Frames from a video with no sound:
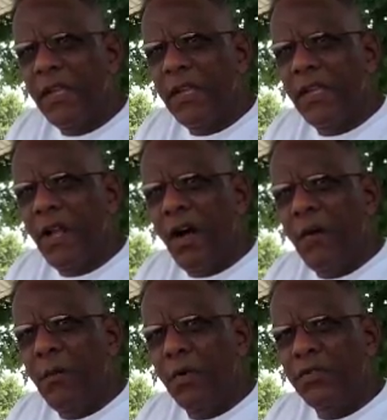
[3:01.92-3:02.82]
it
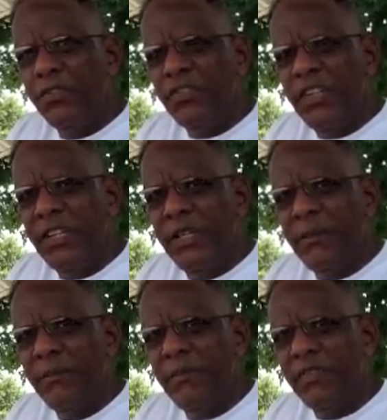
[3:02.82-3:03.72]
almost
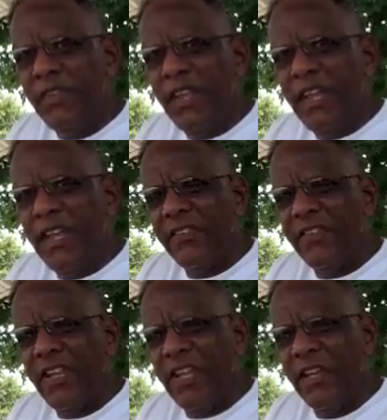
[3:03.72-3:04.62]
seems
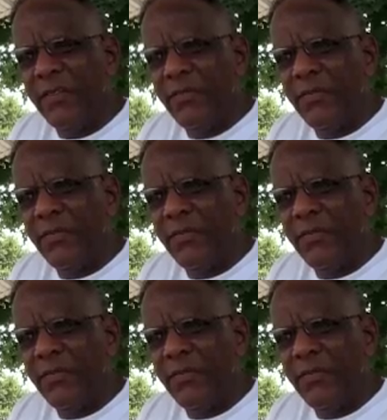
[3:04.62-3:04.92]
as if